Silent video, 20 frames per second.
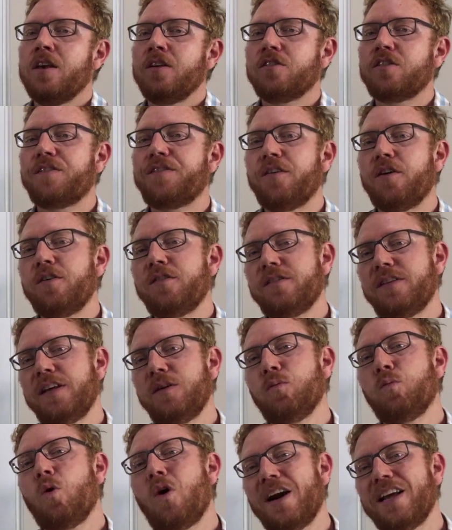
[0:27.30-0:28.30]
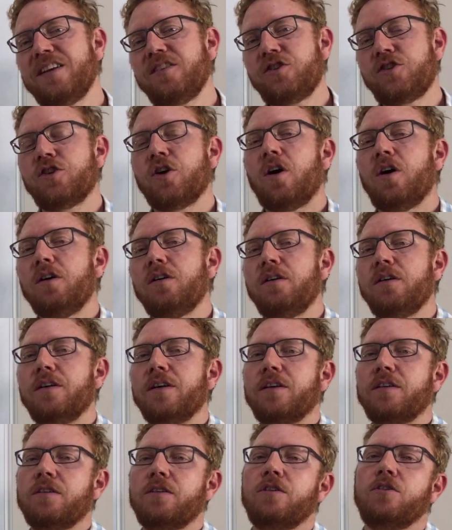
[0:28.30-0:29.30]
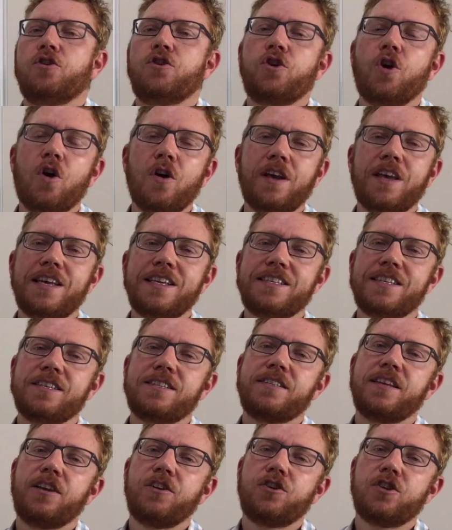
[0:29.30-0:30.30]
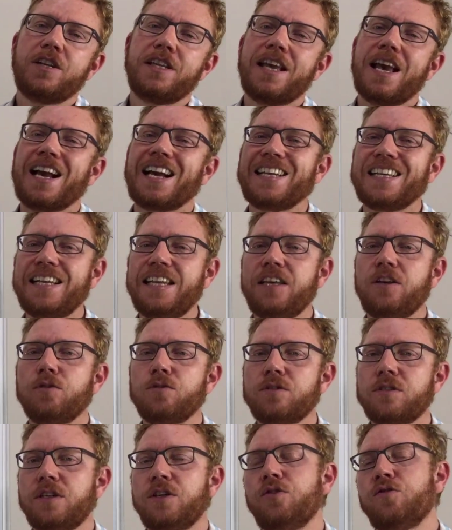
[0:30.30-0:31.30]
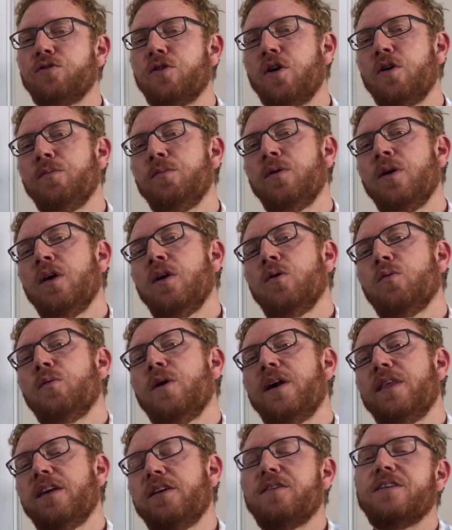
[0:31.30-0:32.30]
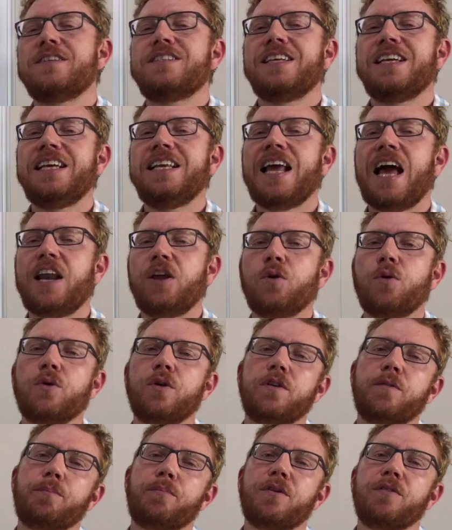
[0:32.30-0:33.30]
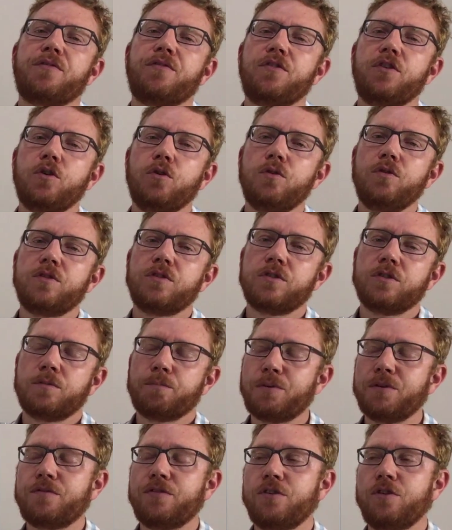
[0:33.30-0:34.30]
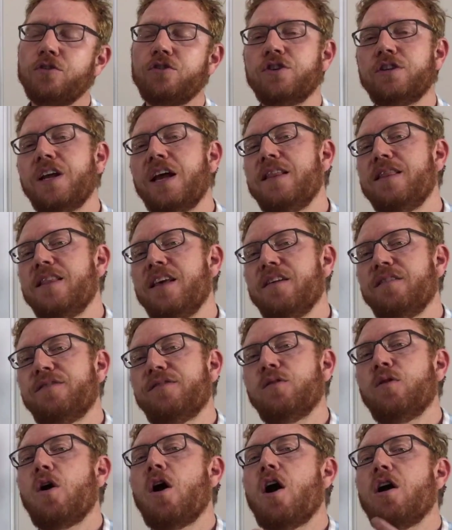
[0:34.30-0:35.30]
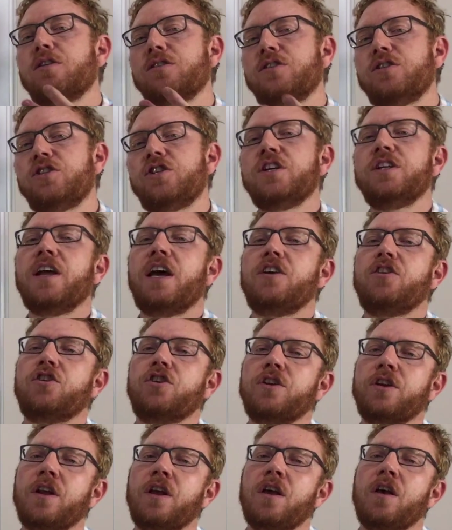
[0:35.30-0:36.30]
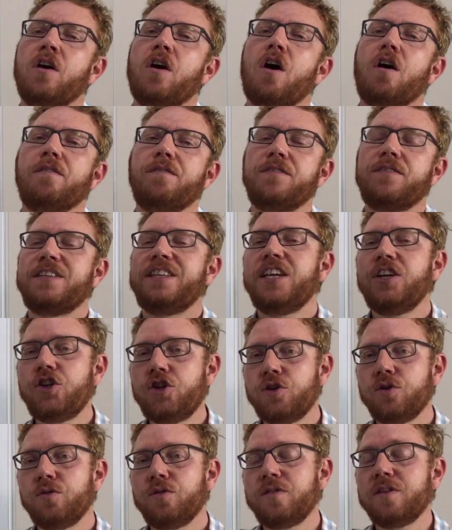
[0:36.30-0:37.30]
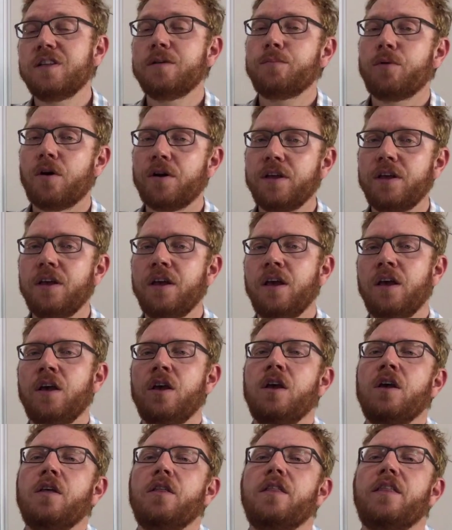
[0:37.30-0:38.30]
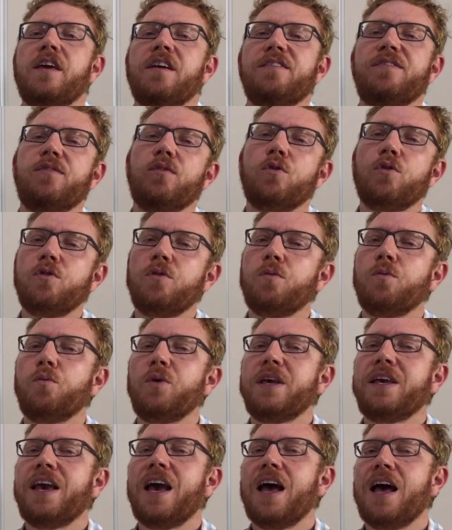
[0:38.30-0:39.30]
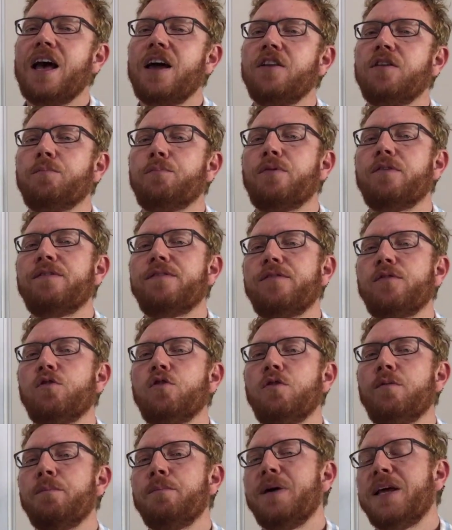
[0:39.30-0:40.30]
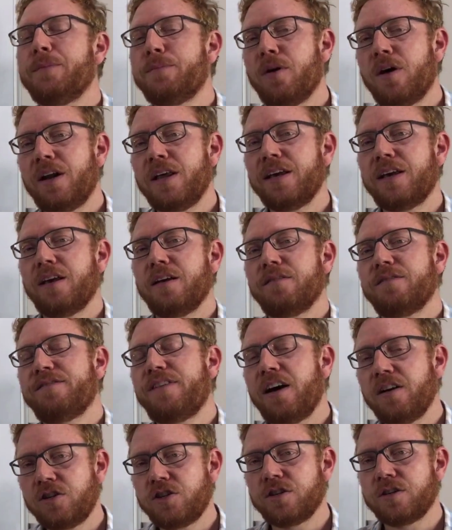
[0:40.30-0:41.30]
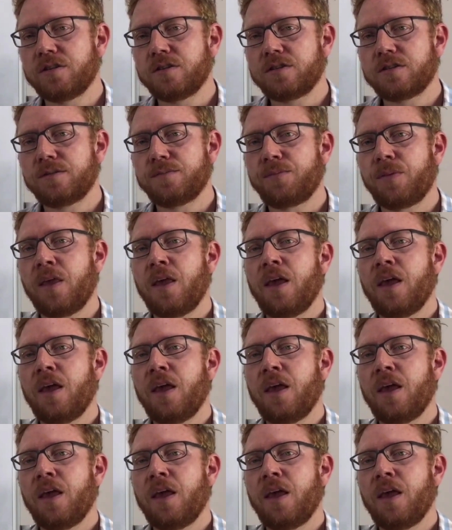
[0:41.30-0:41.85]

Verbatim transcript: So firstly, what is shock? Shock is essentially a clinical syndrome where there is inadequate perfusion, and therefore oxygenation of tissues in the body. Therefore, we can't perform metabolic functions.